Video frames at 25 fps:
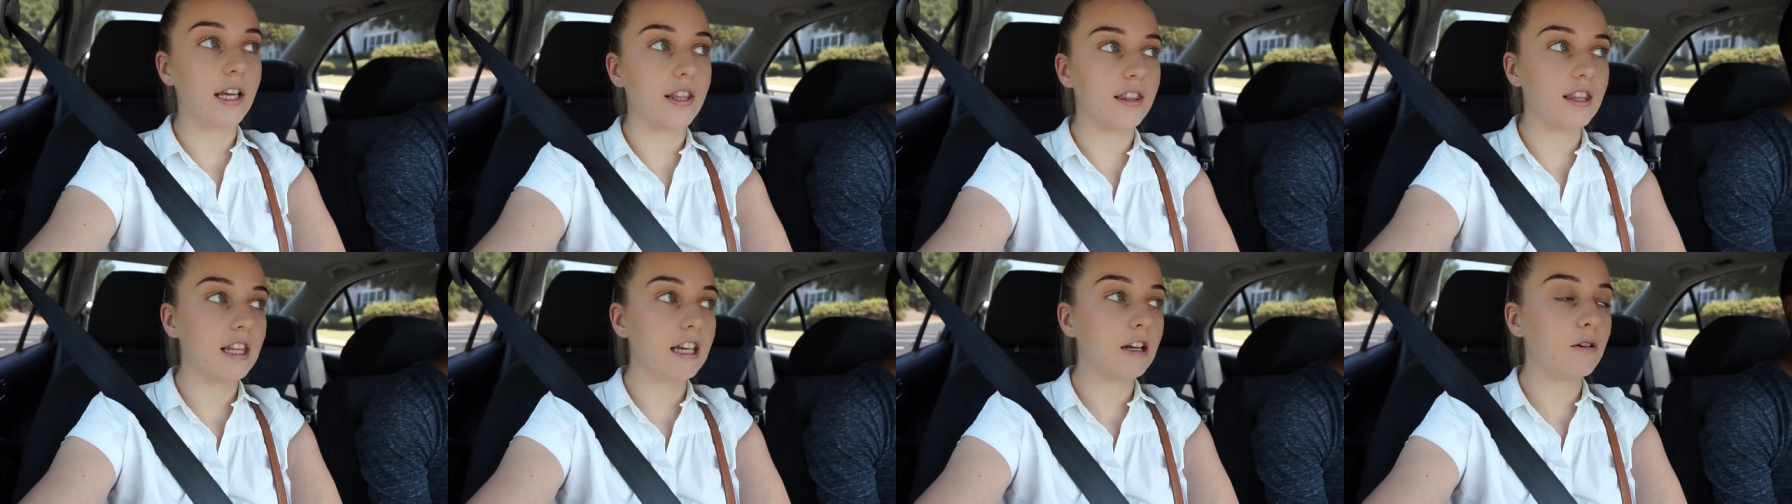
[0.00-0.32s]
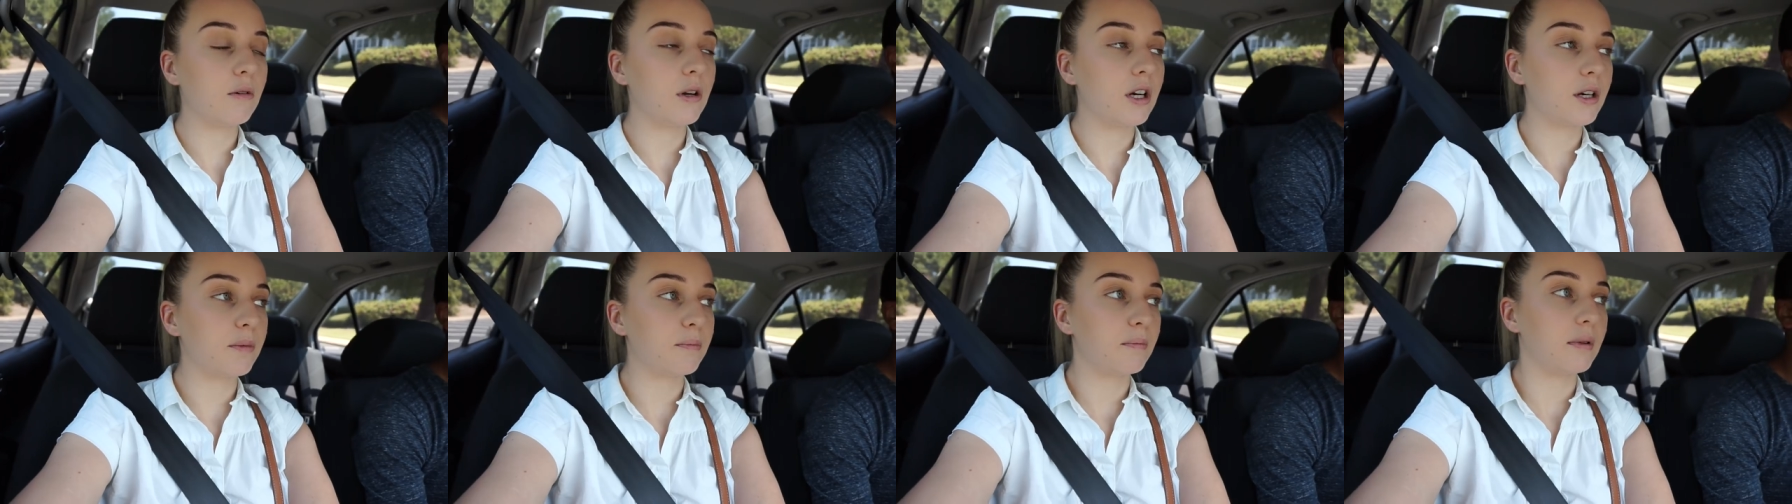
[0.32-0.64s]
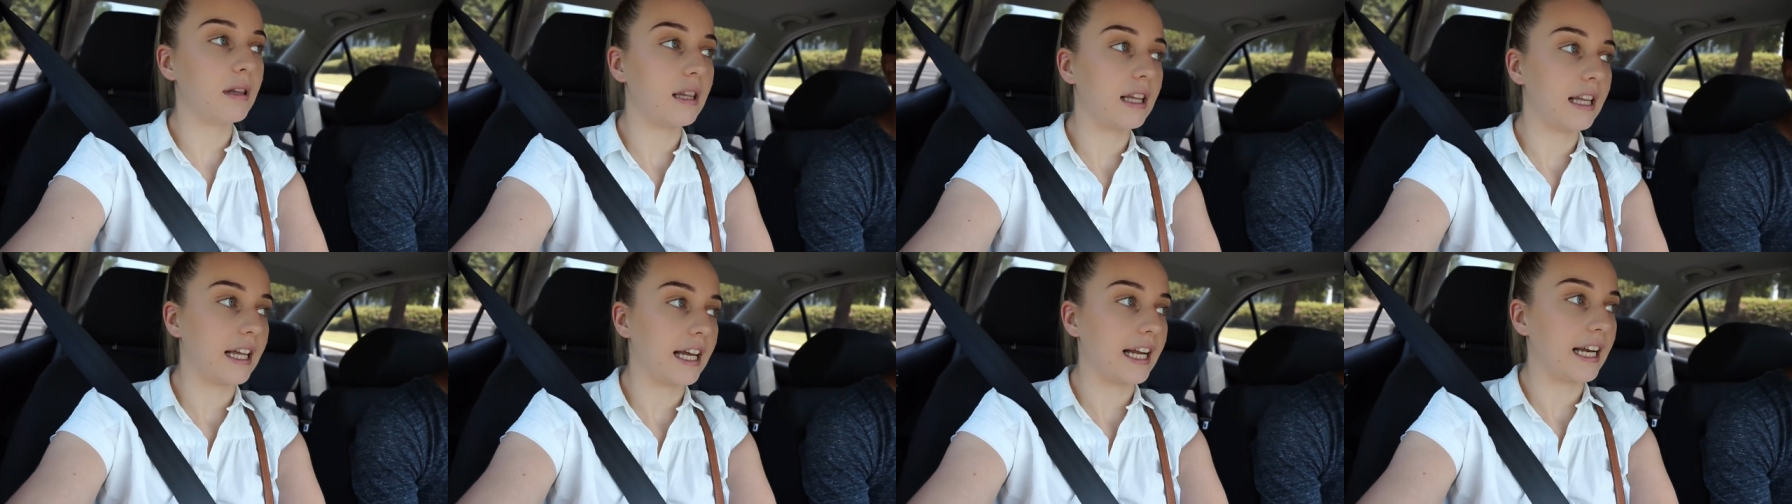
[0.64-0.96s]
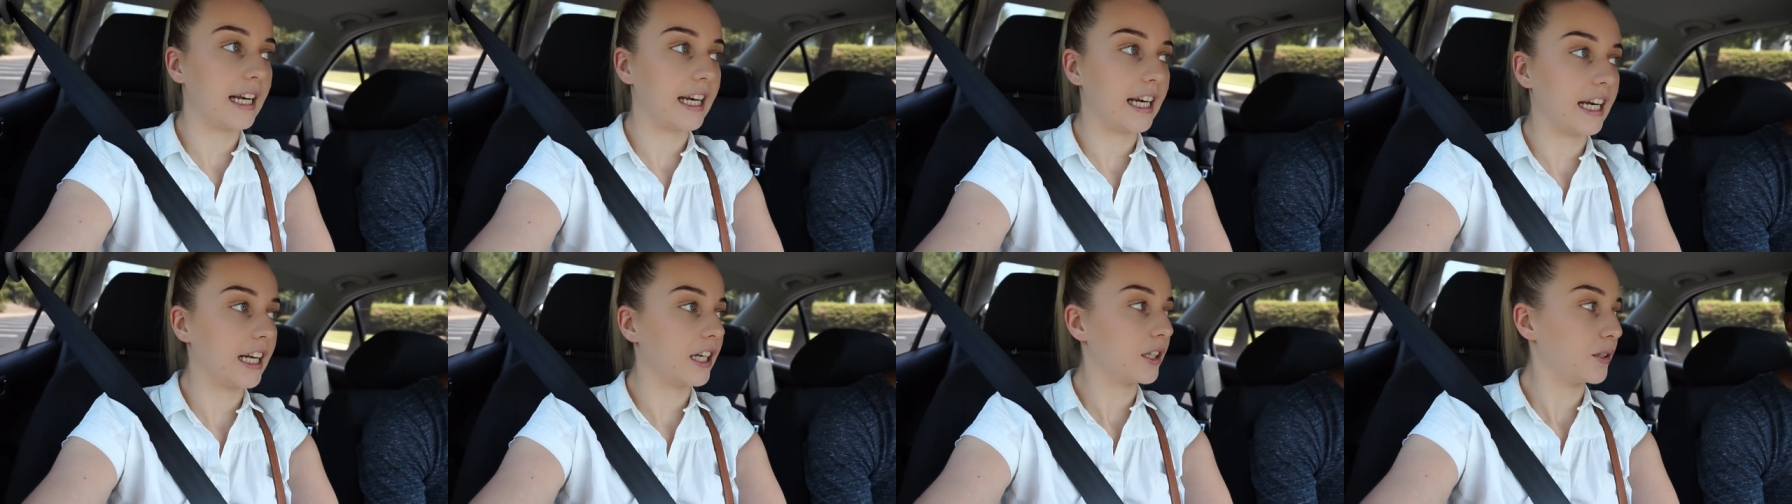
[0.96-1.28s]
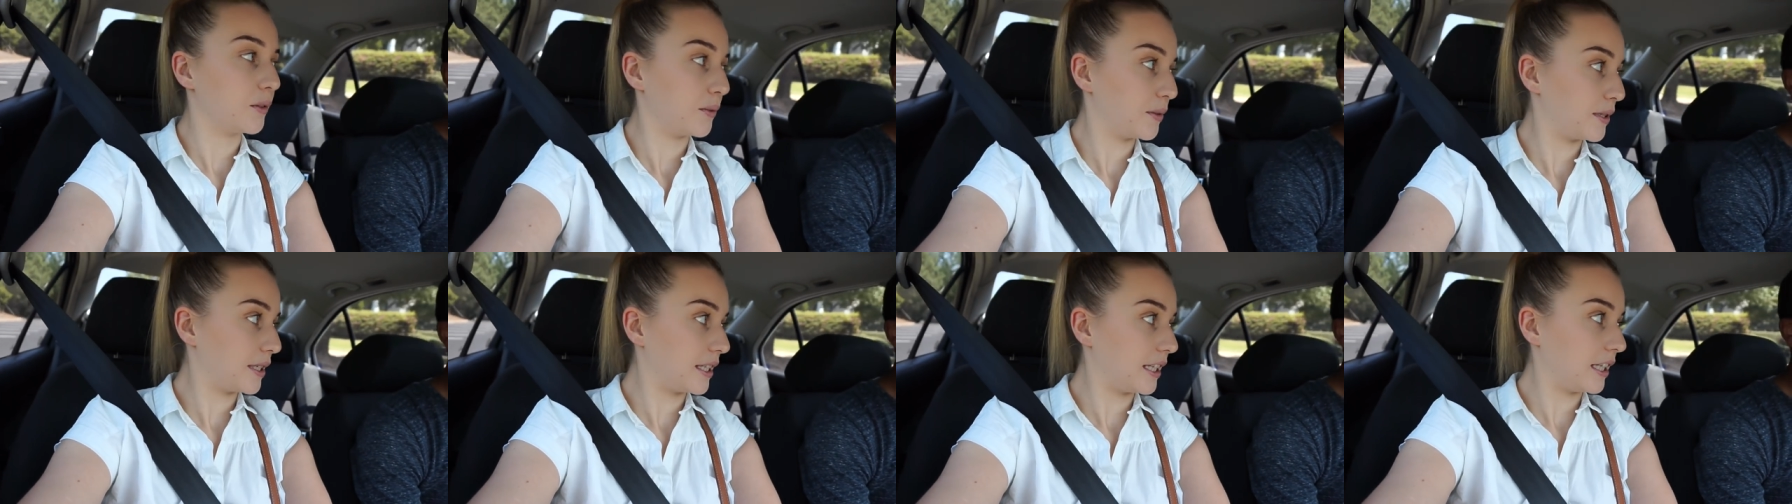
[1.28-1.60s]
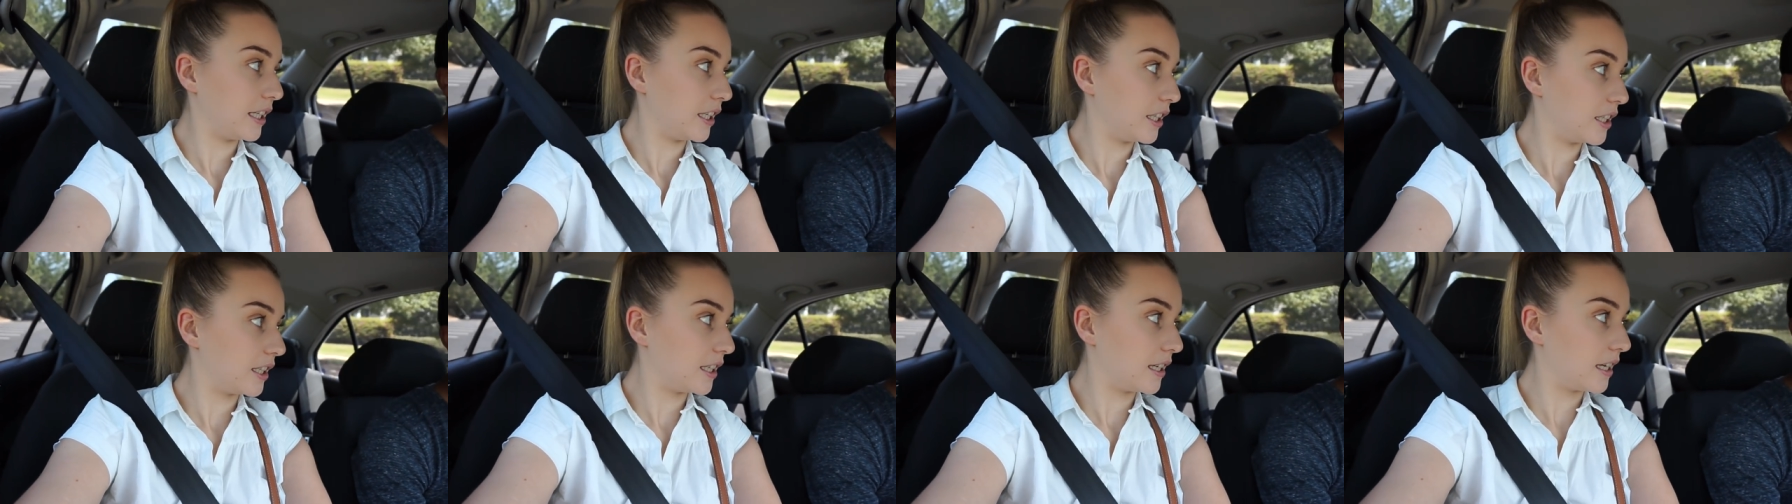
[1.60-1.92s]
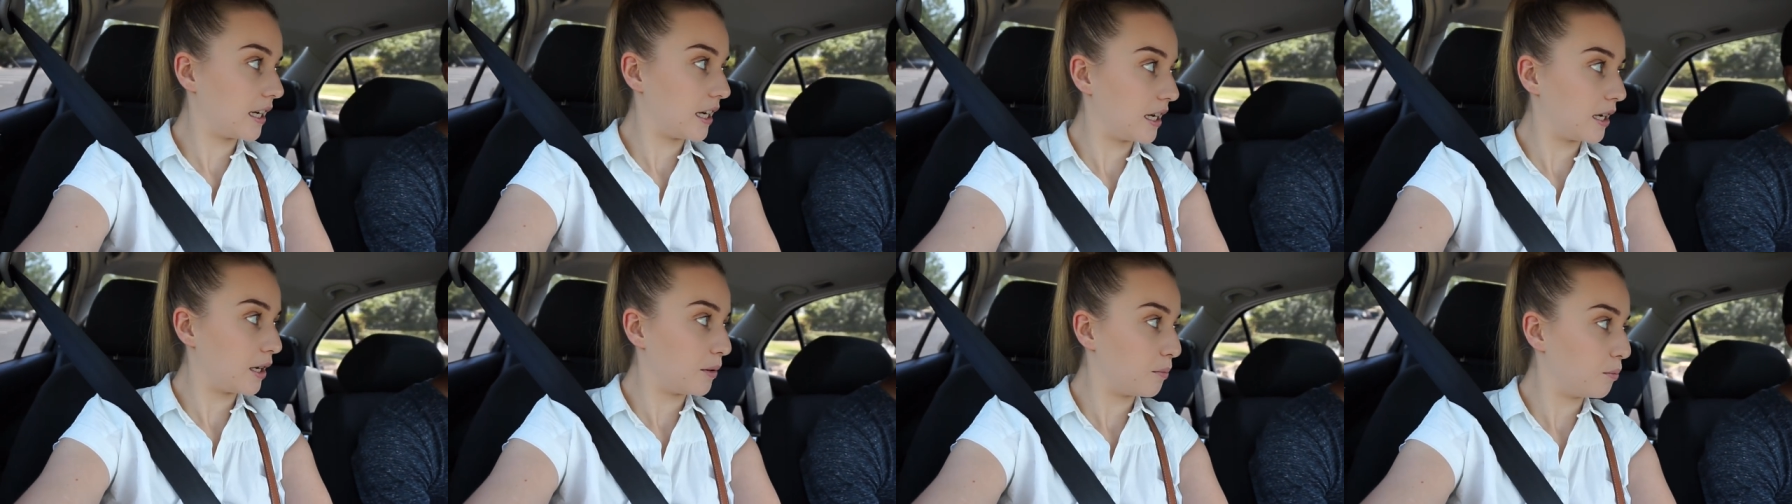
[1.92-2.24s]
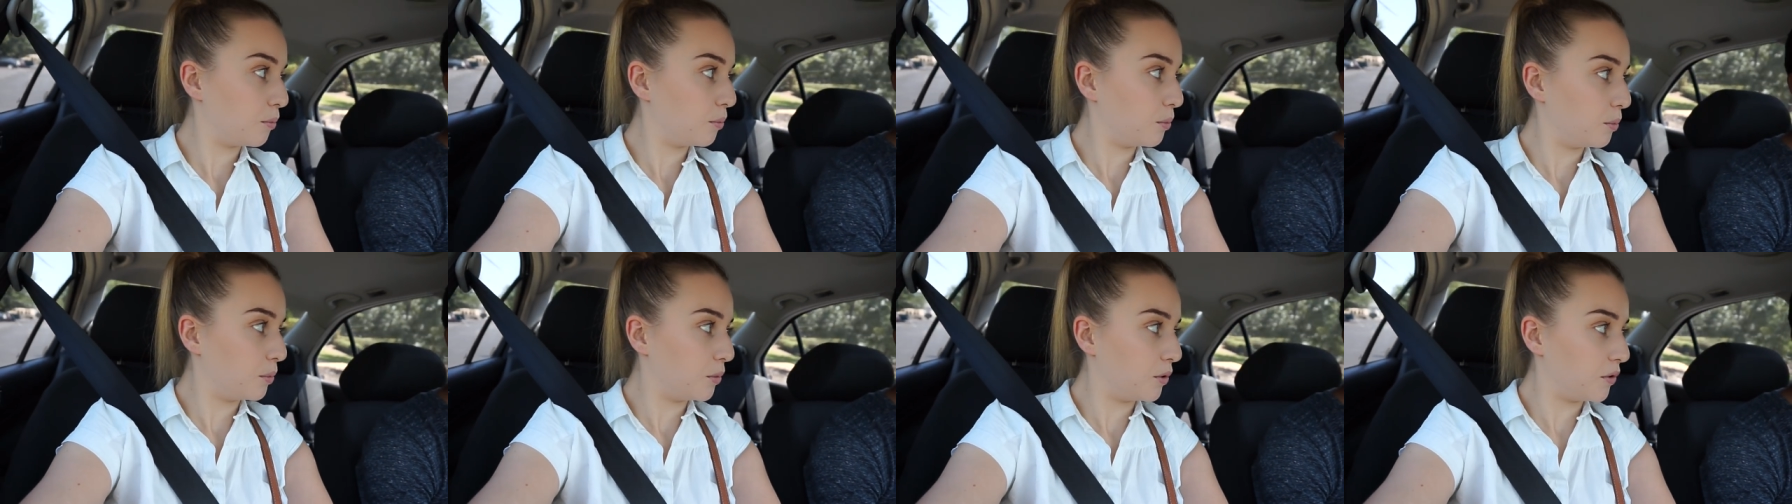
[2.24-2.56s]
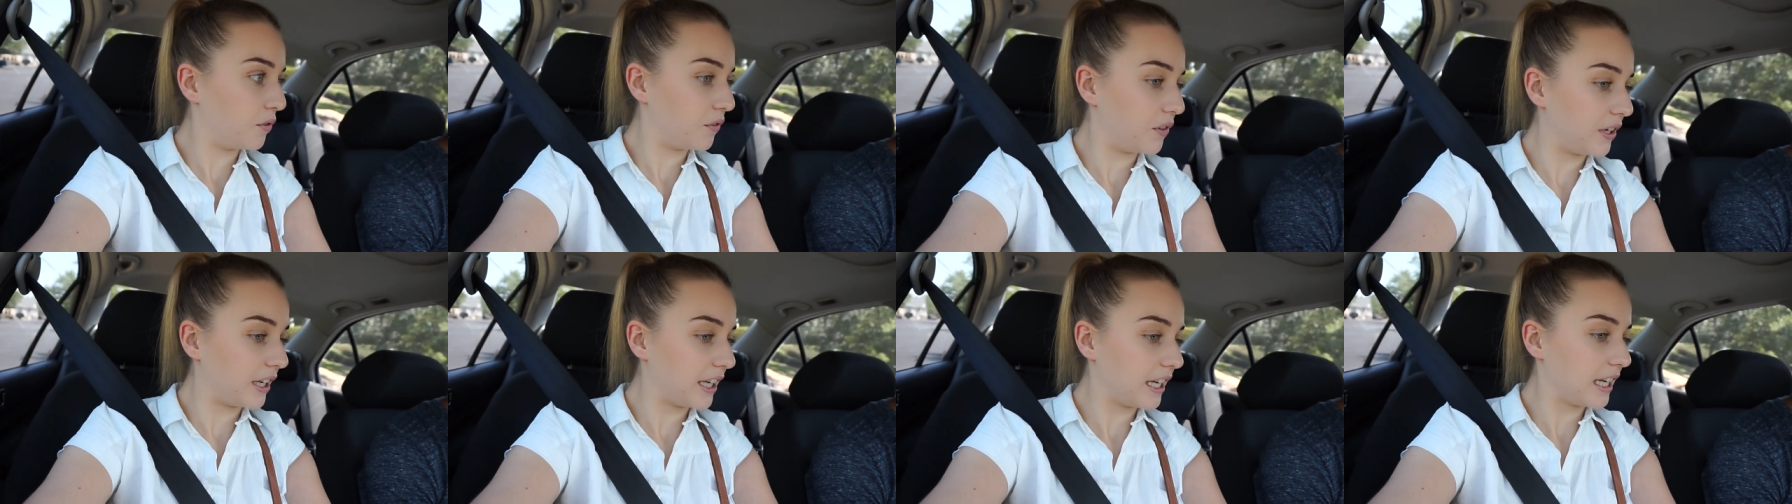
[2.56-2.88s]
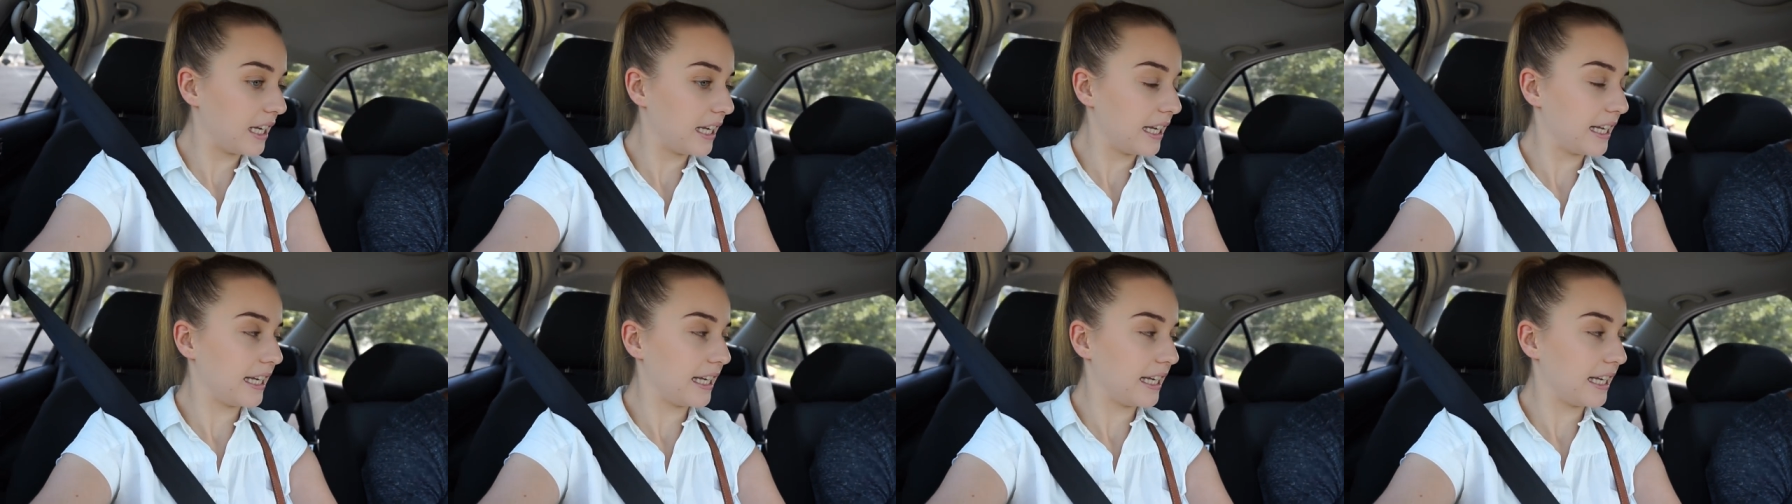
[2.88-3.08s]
I think we're planning to see the movie